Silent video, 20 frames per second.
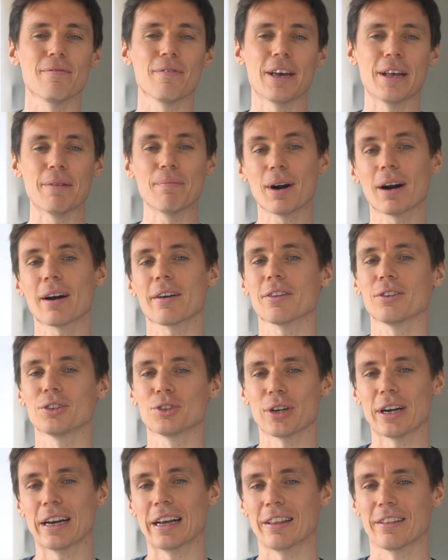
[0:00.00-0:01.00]
in marathon
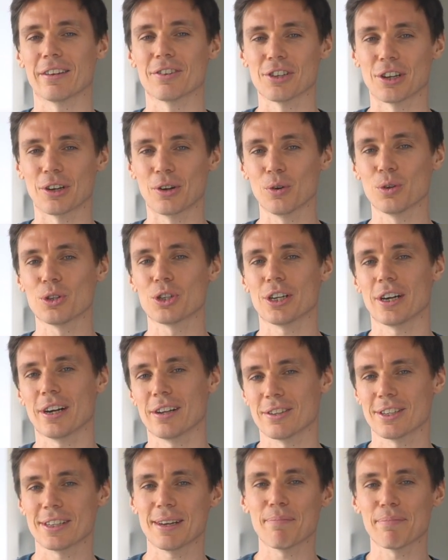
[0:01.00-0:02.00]
training, there's a good
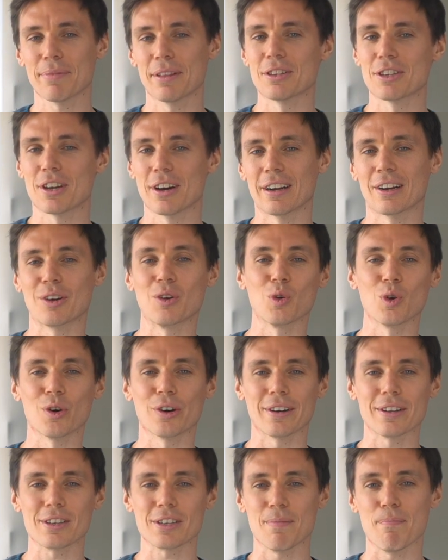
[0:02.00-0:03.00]
chance something's going to go
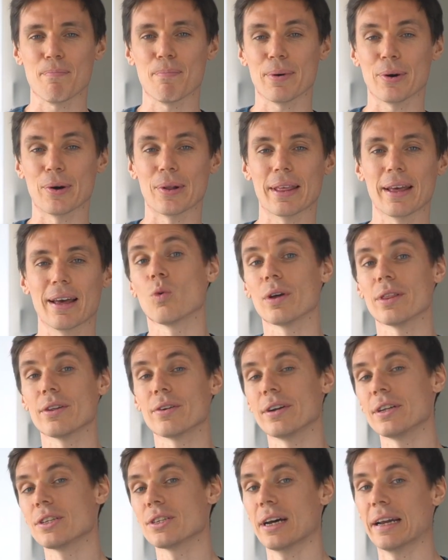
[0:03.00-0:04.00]
wrong at some point.
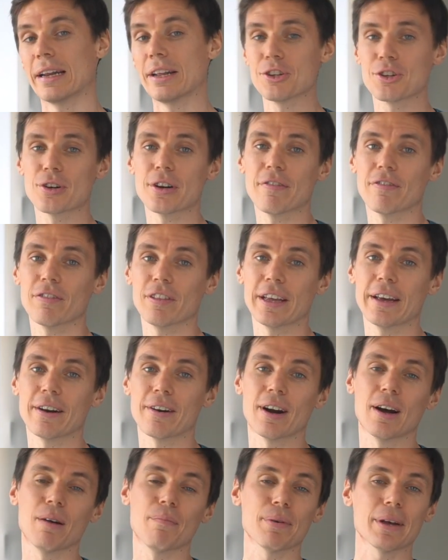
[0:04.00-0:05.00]
Whether it's an injury
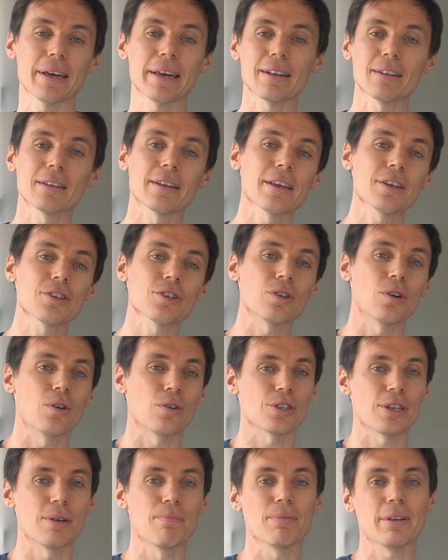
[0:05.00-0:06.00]
flare-up, illness, or
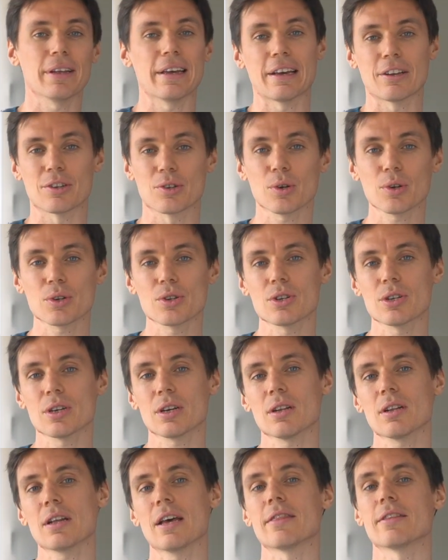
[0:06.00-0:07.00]
simply
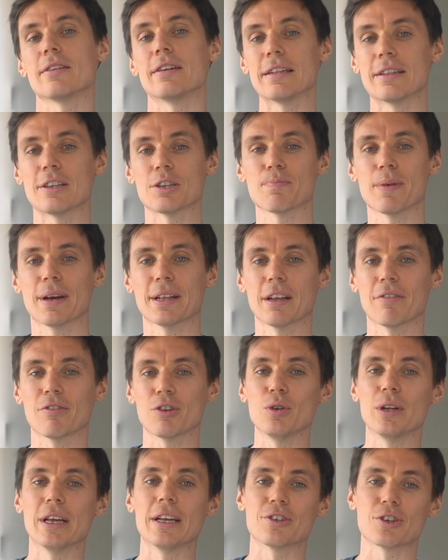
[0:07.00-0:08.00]
exhaustion and the need to spend a
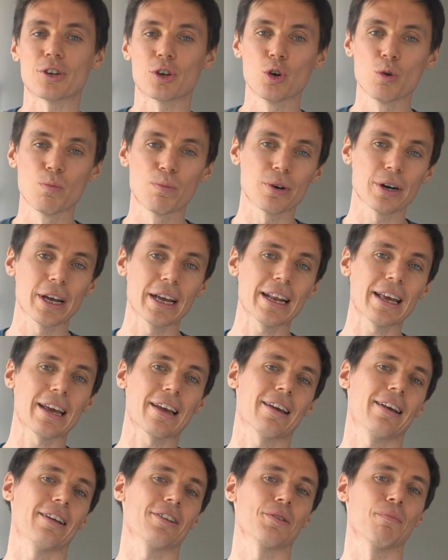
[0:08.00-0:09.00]
few days
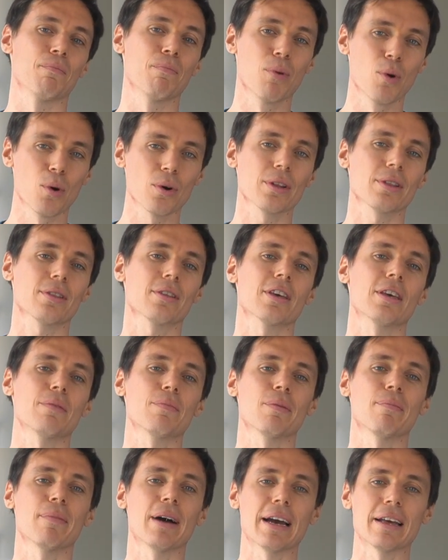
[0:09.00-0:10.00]
recuperating, it's important to keep
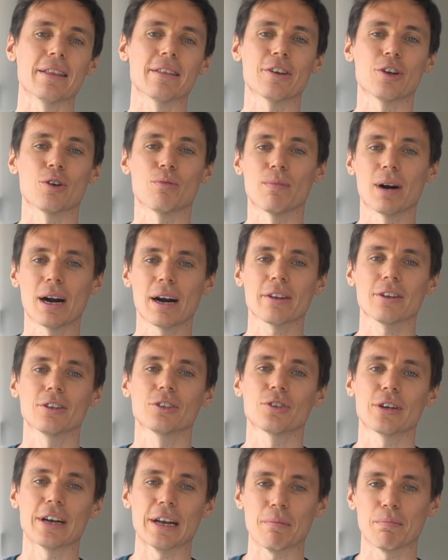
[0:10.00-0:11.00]
in mind that your marathon
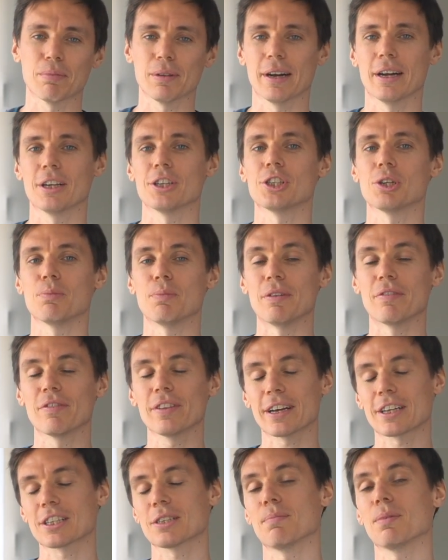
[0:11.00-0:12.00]
training plan should be
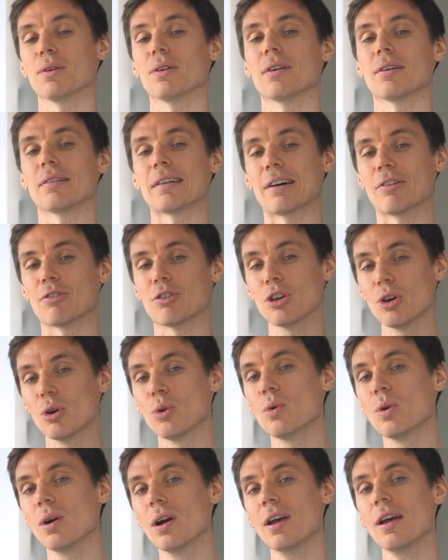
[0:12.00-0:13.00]
flexible around
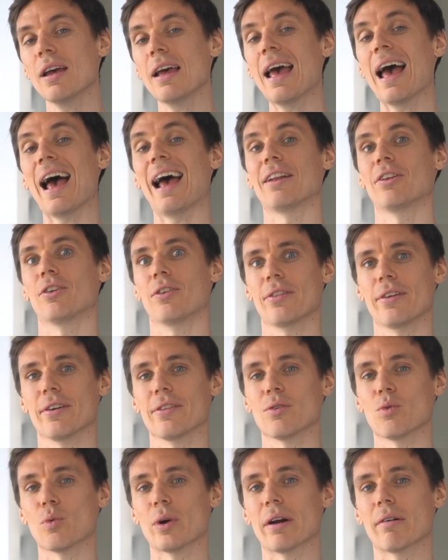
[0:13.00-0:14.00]
you and not the
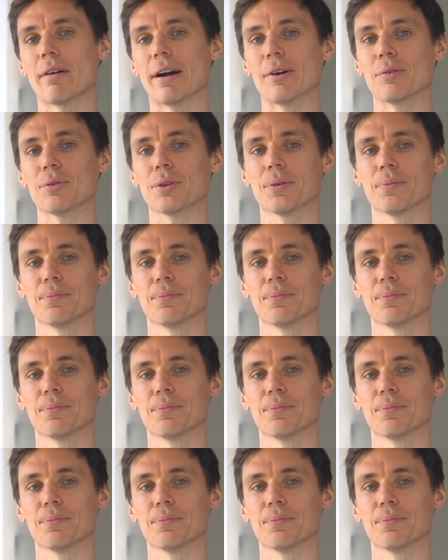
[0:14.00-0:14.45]
other way around.